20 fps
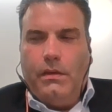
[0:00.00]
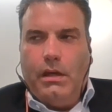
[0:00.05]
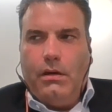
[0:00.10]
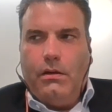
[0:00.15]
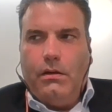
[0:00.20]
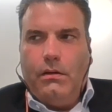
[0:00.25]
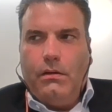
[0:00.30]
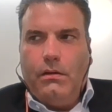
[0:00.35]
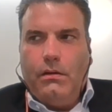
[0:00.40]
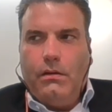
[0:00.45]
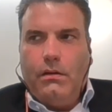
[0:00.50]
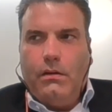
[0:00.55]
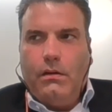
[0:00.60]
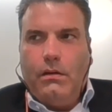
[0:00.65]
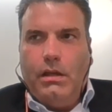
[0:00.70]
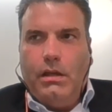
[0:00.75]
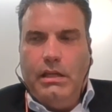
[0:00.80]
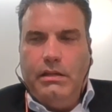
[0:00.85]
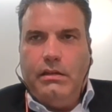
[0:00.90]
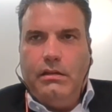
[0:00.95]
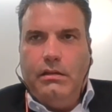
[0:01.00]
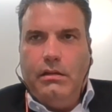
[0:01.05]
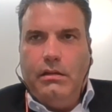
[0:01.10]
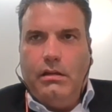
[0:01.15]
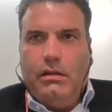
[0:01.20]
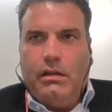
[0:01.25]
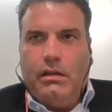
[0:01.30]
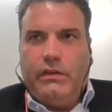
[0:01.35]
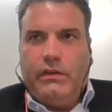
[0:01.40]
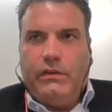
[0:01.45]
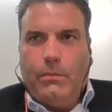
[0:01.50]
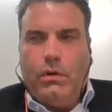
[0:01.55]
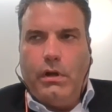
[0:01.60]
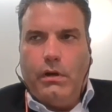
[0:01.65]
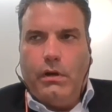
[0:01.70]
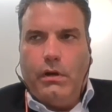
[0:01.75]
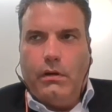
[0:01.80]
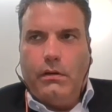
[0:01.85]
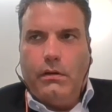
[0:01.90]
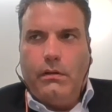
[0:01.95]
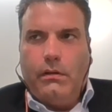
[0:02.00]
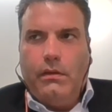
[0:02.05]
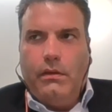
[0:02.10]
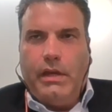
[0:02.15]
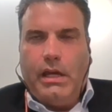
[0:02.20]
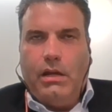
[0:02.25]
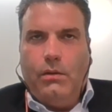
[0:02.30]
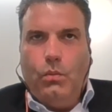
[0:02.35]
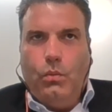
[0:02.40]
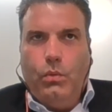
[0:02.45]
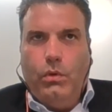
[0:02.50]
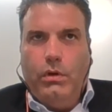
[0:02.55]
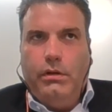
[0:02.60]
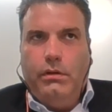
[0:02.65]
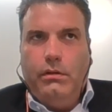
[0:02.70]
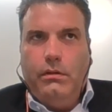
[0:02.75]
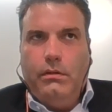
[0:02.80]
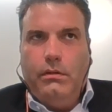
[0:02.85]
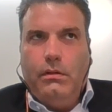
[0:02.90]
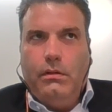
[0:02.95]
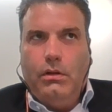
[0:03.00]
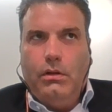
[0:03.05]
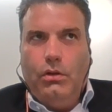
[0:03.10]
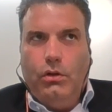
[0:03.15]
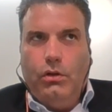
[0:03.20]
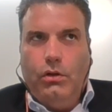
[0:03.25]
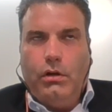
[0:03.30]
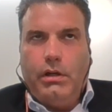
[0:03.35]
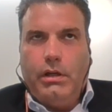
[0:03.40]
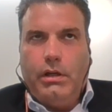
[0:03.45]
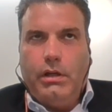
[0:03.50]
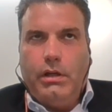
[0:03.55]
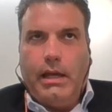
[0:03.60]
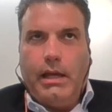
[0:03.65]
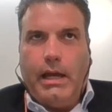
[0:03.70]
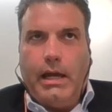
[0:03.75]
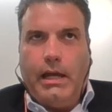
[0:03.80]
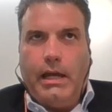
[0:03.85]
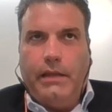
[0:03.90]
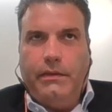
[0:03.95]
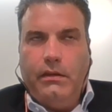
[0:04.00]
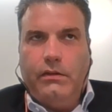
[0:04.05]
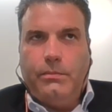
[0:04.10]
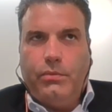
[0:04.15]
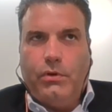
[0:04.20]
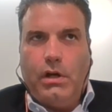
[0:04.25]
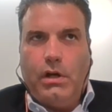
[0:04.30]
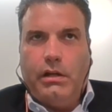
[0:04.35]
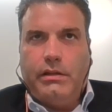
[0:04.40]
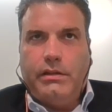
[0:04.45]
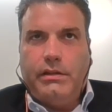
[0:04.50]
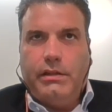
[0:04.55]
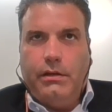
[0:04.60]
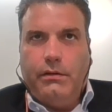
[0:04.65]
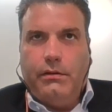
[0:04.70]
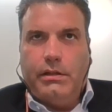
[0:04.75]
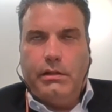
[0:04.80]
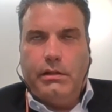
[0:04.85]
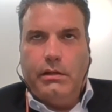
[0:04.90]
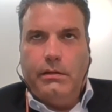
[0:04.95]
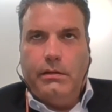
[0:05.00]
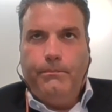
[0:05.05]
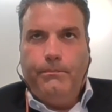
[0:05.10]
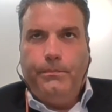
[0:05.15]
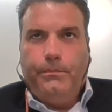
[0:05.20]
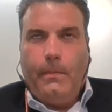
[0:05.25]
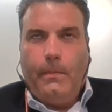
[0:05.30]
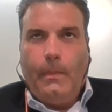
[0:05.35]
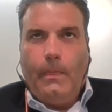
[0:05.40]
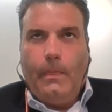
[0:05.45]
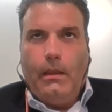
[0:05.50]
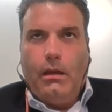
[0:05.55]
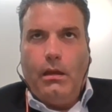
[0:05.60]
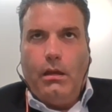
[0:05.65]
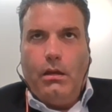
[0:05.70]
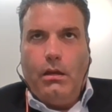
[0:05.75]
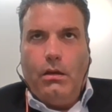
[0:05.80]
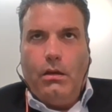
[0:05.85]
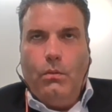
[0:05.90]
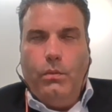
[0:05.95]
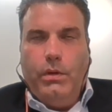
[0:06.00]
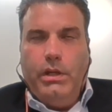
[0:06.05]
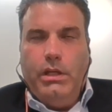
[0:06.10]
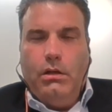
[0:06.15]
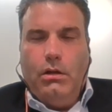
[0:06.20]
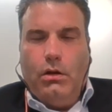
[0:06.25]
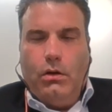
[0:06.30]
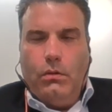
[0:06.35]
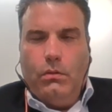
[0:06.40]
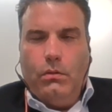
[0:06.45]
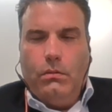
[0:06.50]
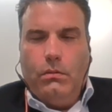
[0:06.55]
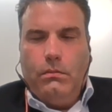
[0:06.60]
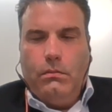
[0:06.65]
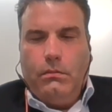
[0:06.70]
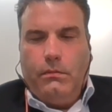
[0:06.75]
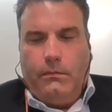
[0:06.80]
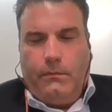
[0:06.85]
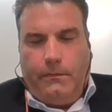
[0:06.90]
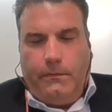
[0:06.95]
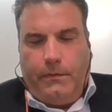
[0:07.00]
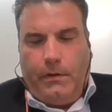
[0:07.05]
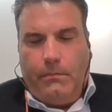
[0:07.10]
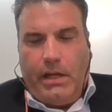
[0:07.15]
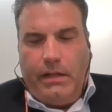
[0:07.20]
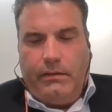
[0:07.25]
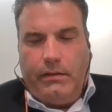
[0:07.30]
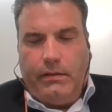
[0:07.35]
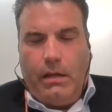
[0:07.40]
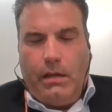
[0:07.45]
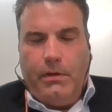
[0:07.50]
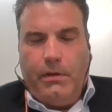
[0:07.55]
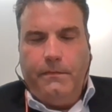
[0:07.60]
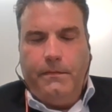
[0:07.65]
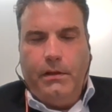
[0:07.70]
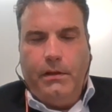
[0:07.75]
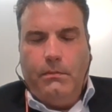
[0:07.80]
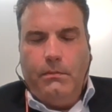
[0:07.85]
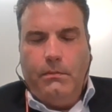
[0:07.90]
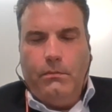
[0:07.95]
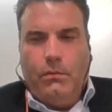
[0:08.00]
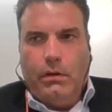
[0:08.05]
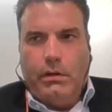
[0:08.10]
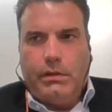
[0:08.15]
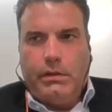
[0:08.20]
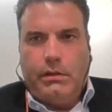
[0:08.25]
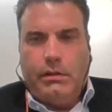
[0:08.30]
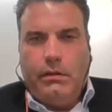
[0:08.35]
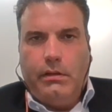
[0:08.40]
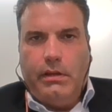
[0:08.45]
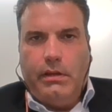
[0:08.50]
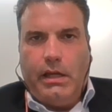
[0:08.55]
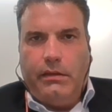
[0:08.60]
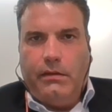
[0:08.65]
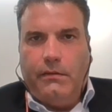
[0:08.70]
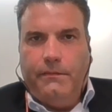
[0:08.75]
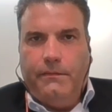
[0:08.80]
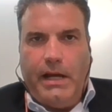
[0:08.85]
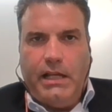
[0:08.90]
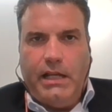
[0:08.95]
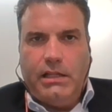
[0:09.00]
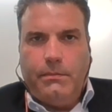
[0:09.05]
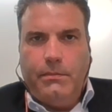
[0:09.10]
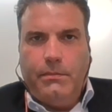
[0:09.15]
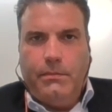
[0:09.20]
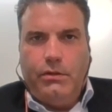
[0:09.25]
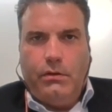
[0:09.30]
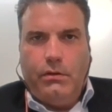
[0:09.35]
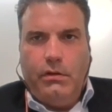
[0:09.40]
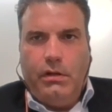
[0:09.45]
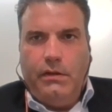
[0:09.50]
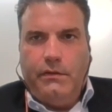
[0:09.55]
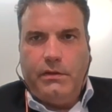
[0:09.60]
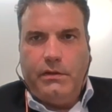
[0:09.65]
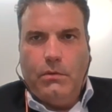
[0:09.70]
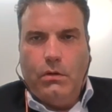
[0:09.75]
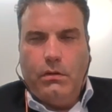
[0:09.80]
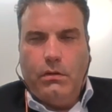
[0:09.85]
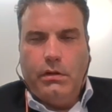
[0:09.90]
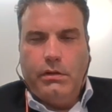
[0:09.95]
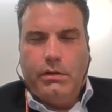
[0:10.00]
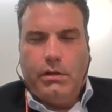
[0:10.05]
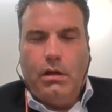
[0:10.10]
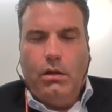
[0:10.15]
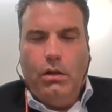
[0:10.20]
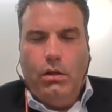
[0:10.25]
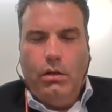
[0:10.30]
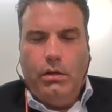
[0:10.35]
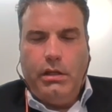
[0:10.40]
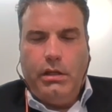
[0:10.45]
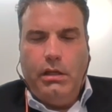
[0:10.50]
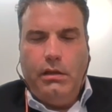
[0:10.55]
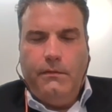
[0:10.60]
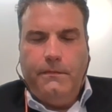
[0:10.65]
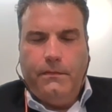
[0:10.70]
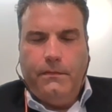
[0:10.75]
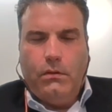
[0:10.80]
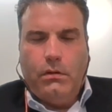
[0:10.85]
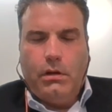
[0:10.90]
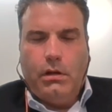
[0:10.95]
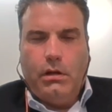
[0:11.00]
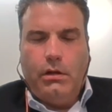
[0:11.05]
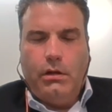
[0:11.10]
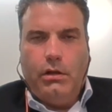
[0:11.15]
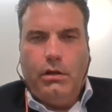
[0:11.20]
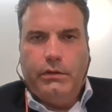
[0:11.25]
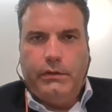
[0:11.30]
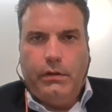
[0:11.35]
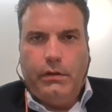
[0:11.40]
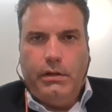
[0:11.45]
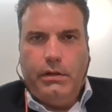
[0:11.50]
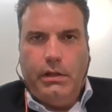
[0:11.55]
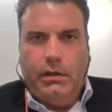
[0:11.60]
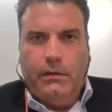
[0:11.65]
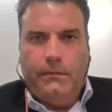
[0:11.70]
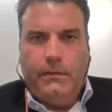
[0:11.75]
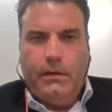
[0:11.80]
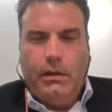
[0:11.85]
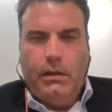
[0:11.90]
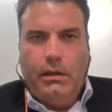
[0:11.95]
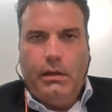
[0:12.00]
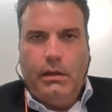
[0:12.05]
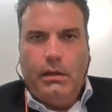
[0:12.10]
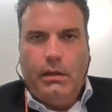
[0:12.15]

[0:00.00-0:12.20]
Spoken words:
There isn't a smoker that wouldn't look at this product seriously. We know from my time at Philip Morris that the vast majority of smokers are looking for an alternative,